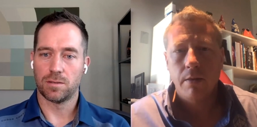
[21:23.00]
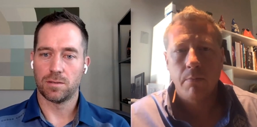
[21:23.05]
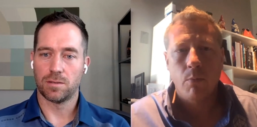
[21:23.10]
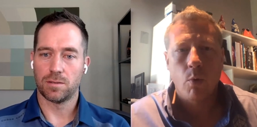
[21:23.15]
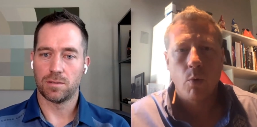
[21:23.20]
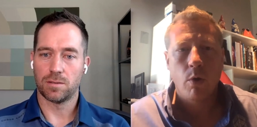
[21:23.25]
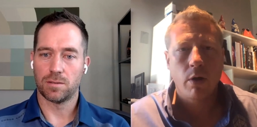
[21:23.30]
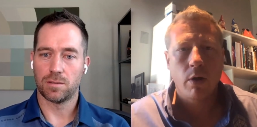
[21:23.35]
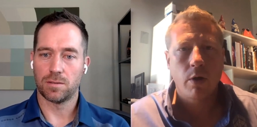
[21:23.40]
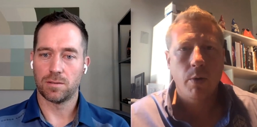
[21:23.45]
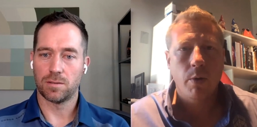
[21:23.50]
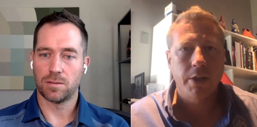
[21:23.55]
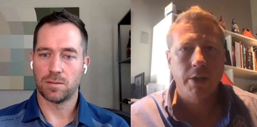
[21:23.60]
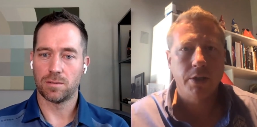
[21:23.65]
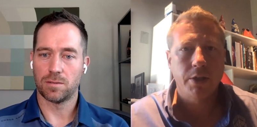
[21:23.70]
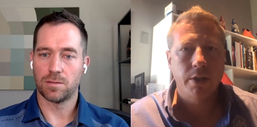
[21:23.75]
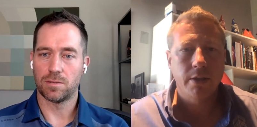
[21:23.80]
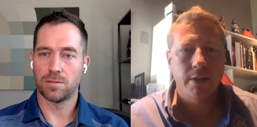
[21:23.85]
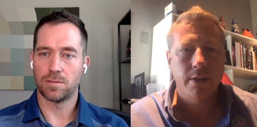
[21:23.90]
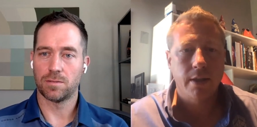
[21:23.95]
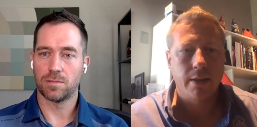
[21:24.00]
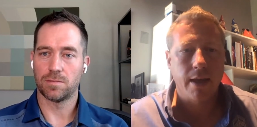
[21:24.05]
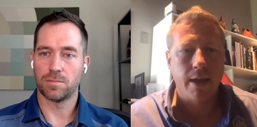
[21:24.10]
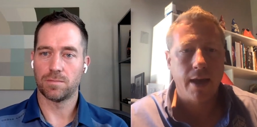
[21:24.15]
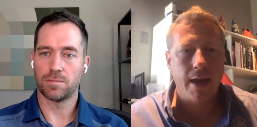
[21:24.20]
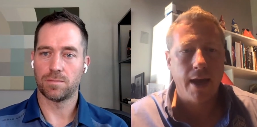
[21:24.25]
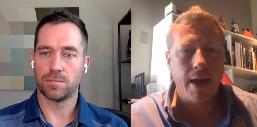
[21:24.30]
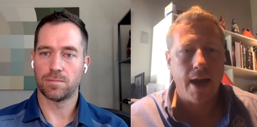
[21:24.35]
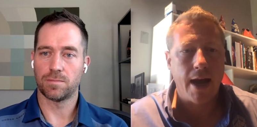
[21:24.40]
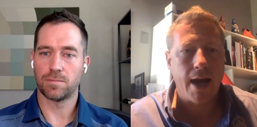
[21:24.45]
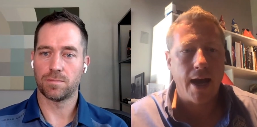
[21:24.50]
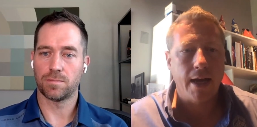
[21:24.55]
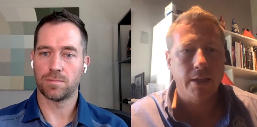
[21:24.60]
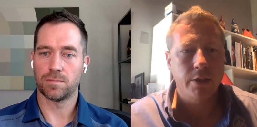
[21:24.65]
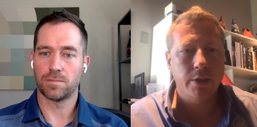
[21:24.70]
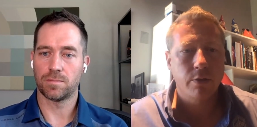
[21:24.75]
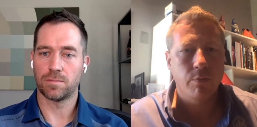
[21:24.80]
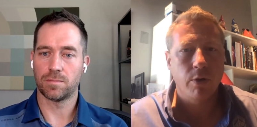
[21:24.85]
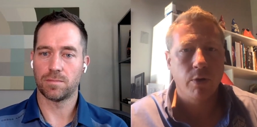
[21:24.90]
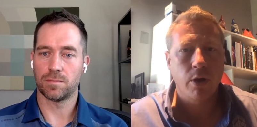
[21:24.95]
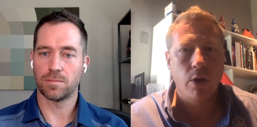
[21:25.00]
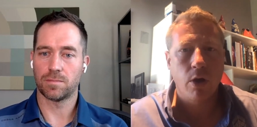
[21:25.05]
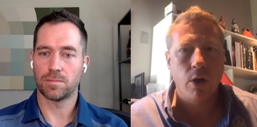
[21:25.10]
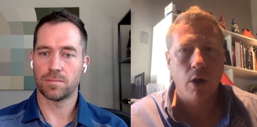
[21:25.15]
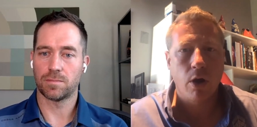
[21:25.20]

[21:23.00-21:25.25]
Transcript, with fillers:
Speaker 1: The more questions that they ask